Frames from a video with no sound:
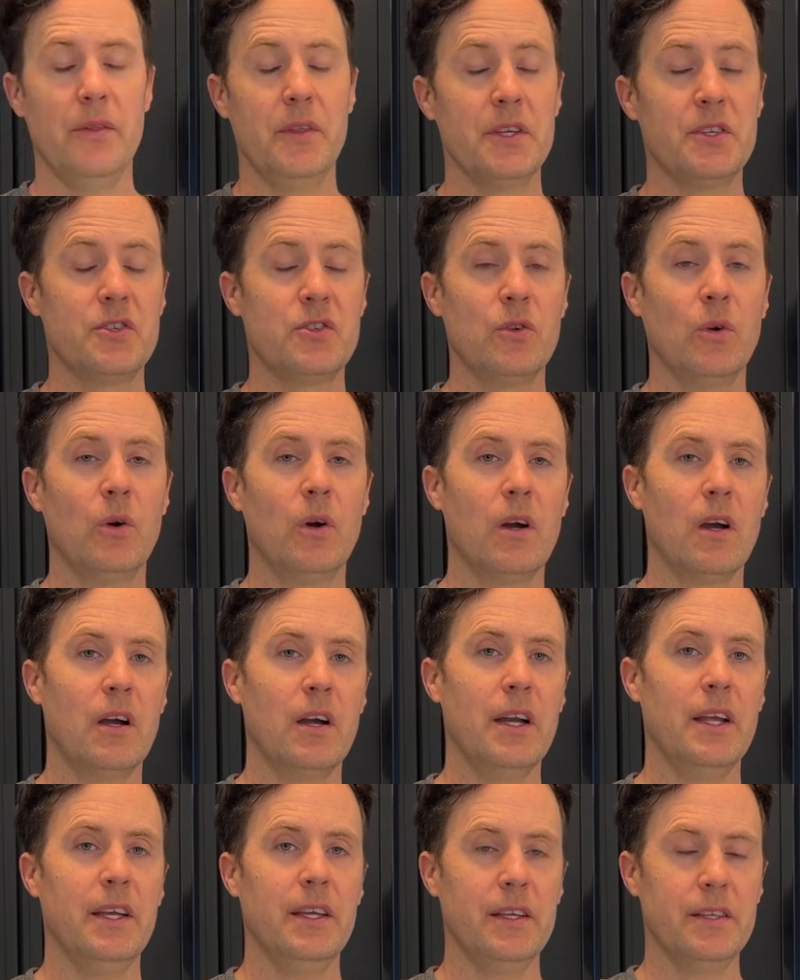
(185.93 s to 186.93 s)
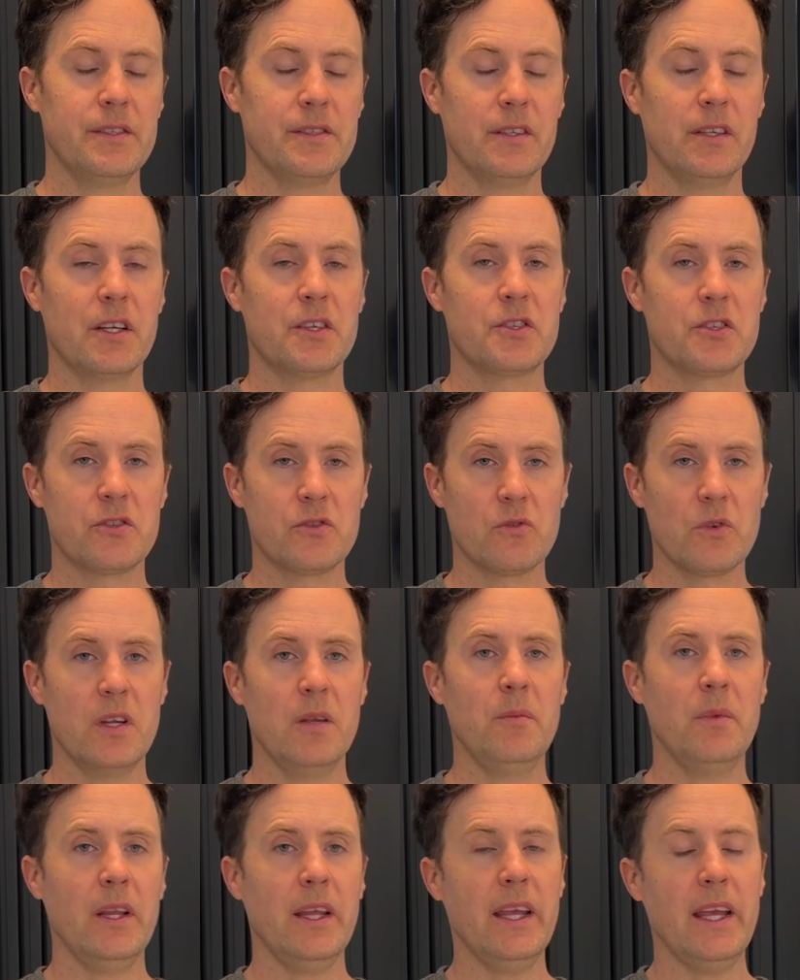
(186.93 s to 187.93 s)
This door is an
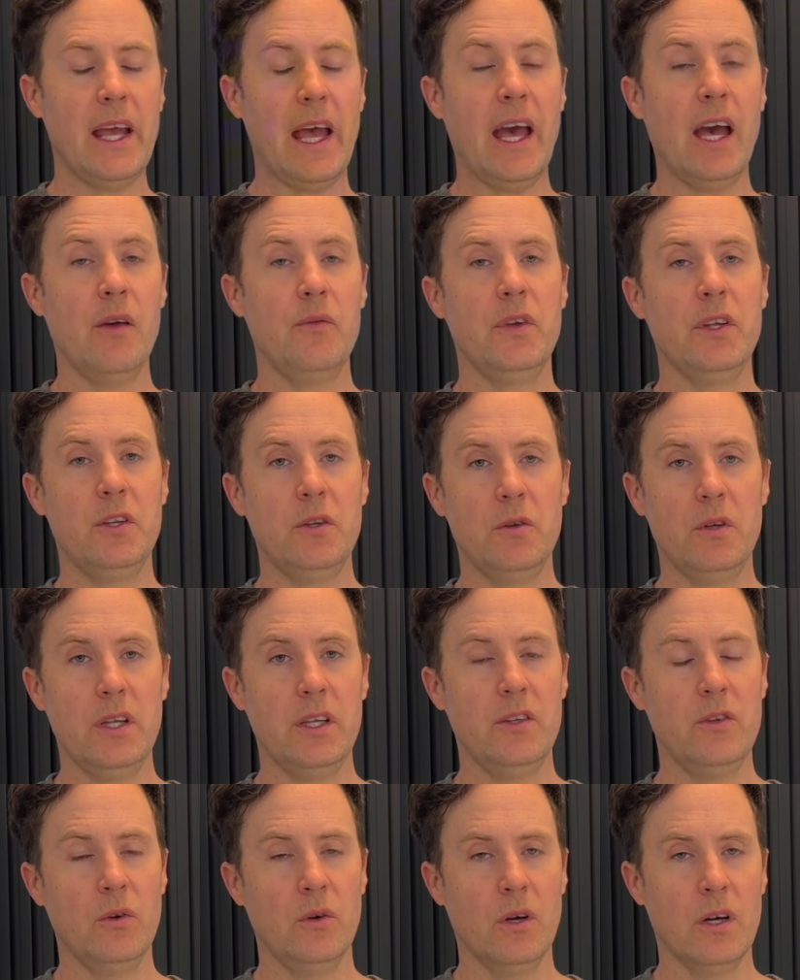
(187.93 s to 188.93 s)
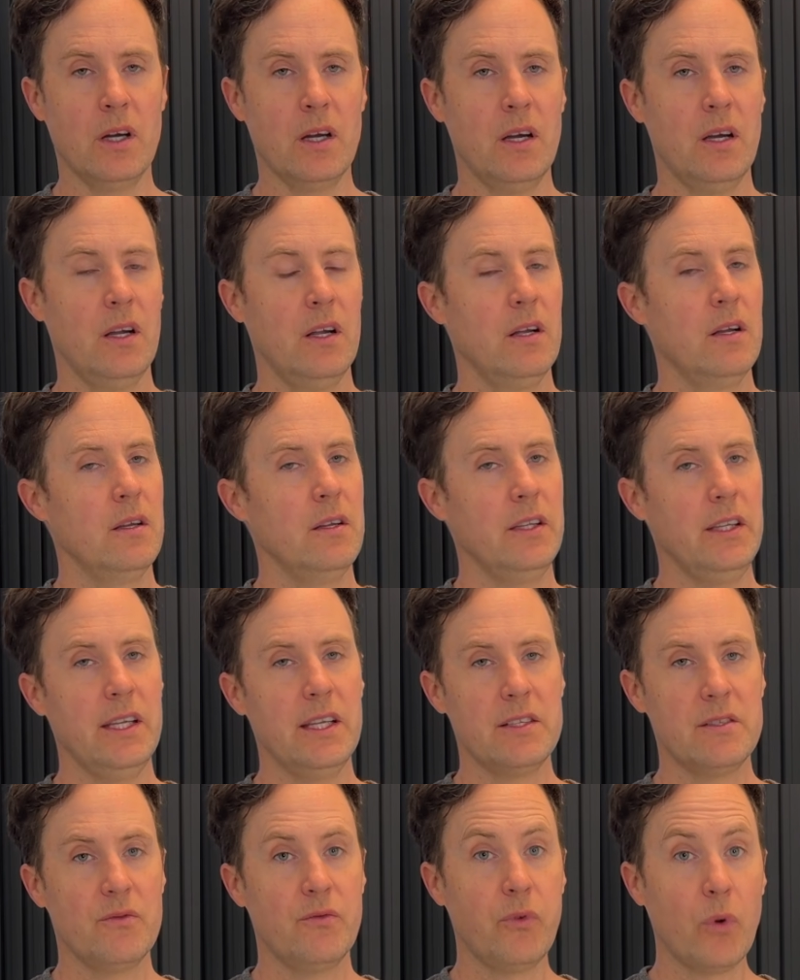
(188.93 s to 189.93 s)
extremely heavy duty door. It
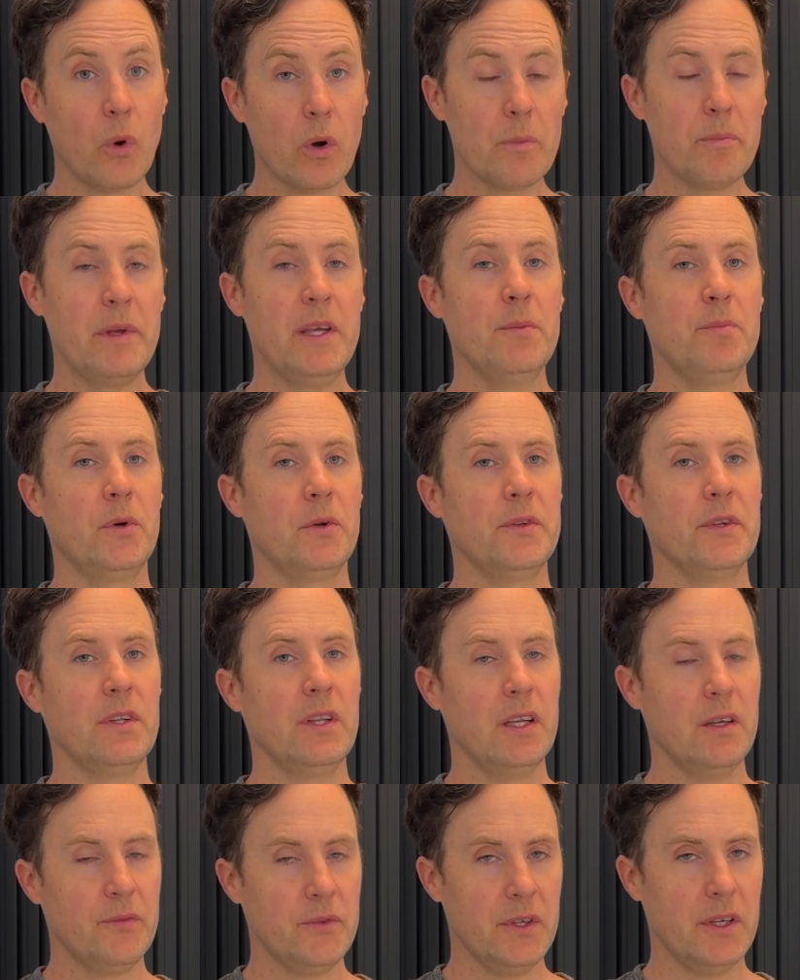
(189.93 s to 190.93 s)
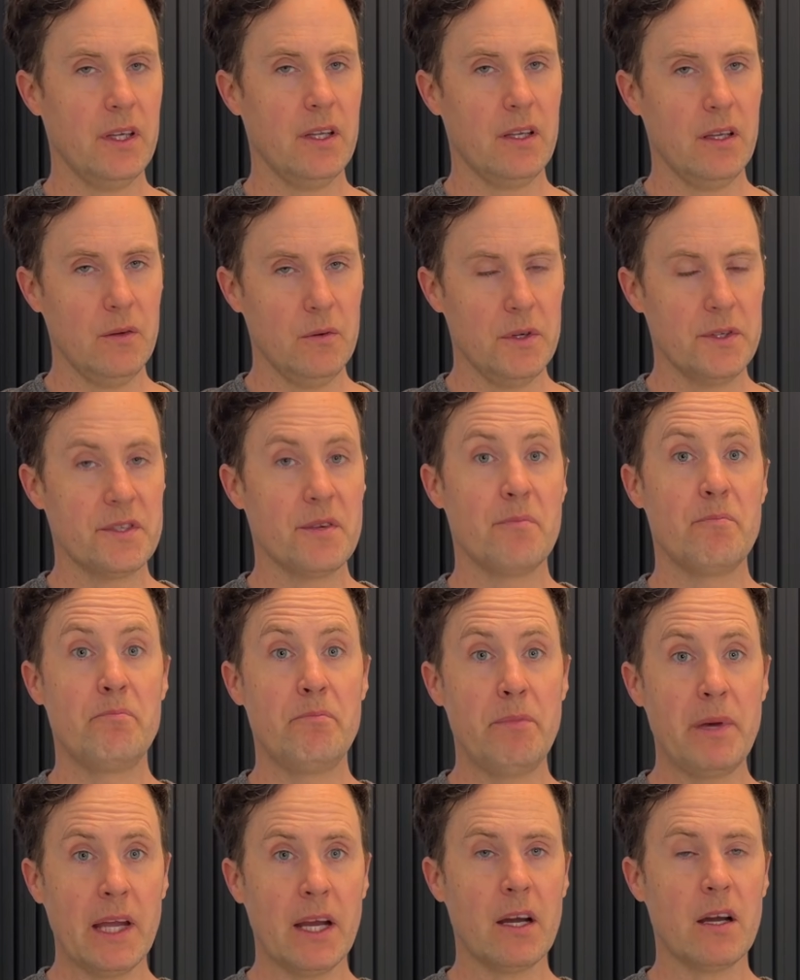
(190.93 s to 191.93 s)
needs 4 people to lift it. It was a
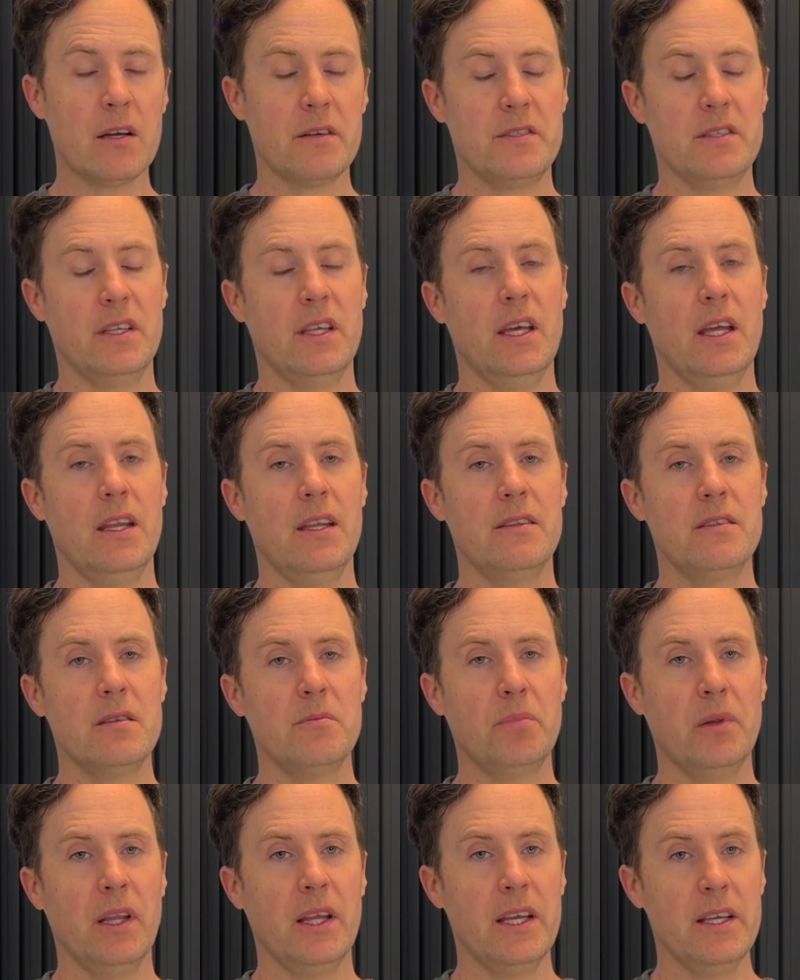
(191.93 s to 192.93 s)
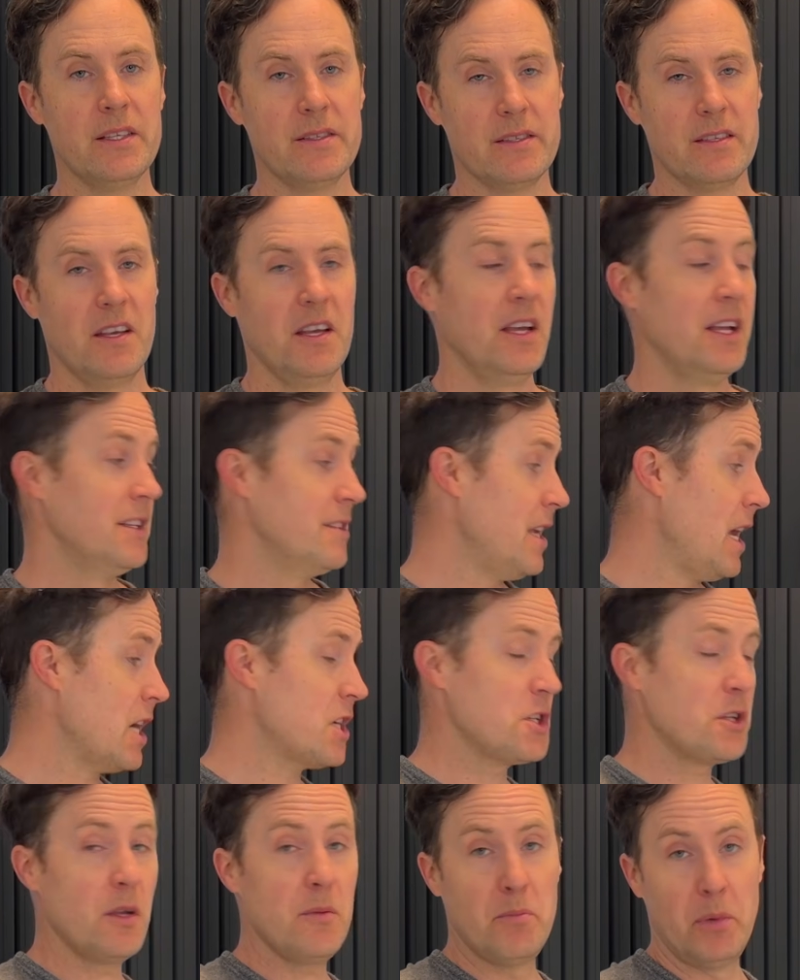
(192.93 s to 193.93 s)
bear to get into place. It's
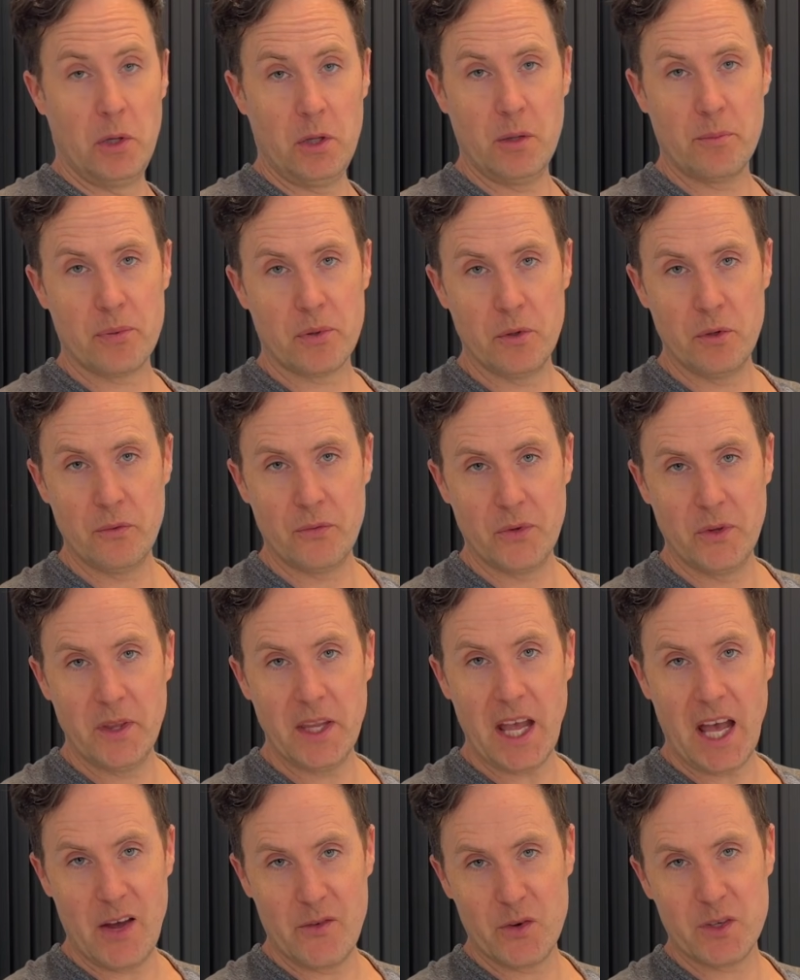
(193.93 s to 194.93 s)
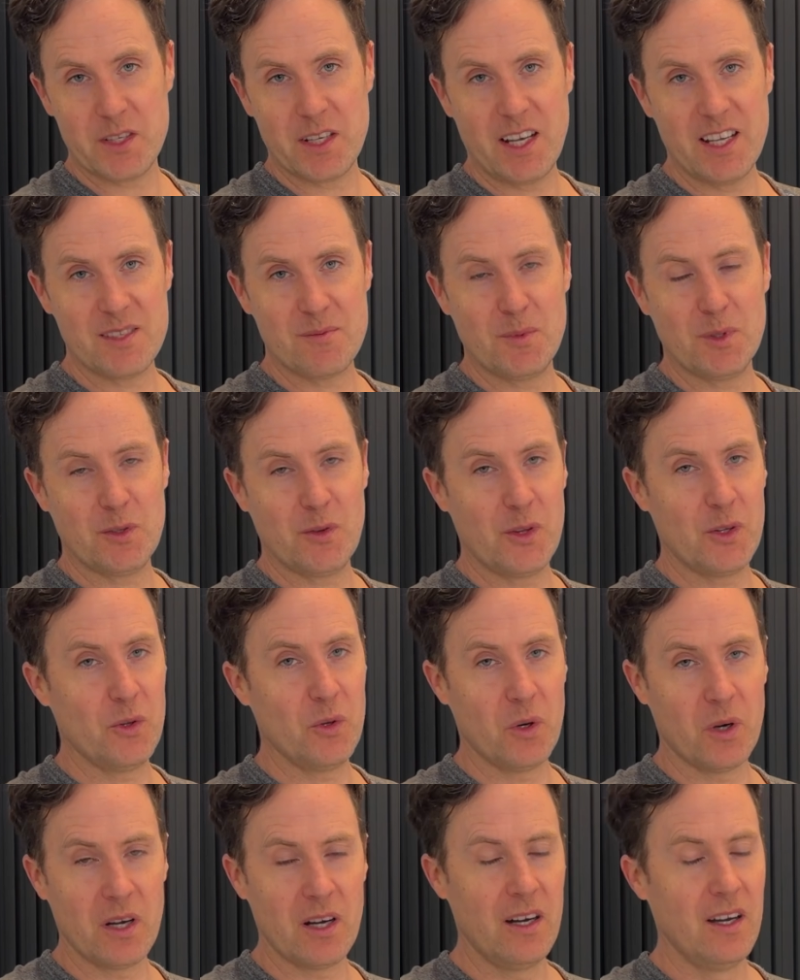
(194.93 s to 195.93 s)
actually bulletproof in the advertisement of the
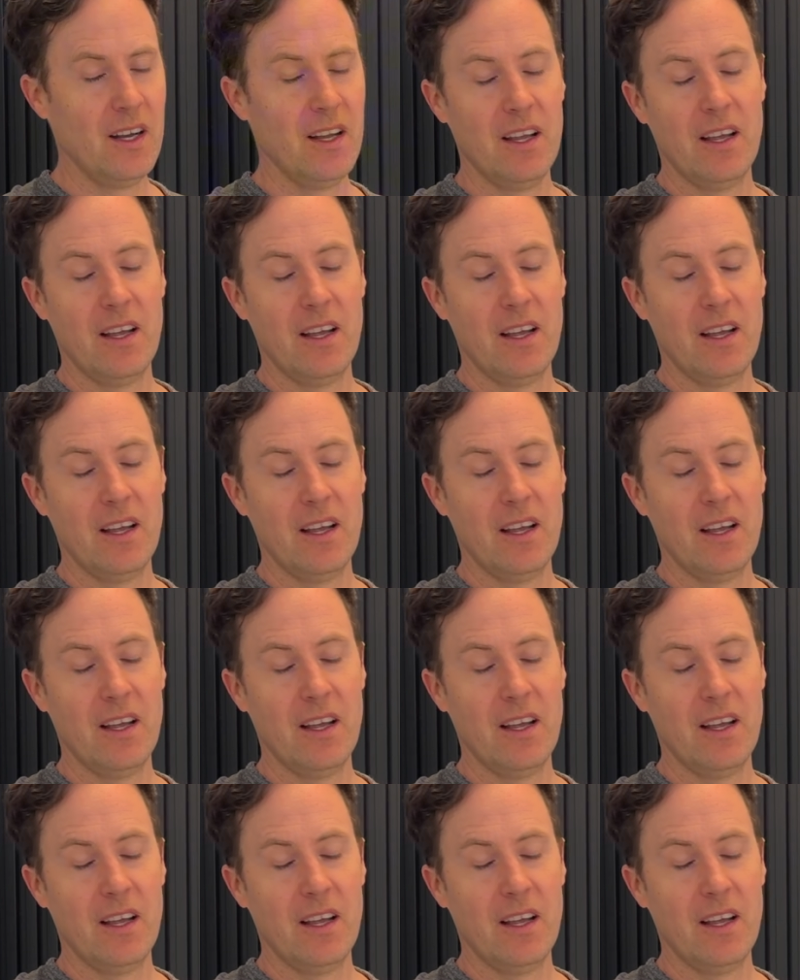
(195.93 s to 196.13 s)
door.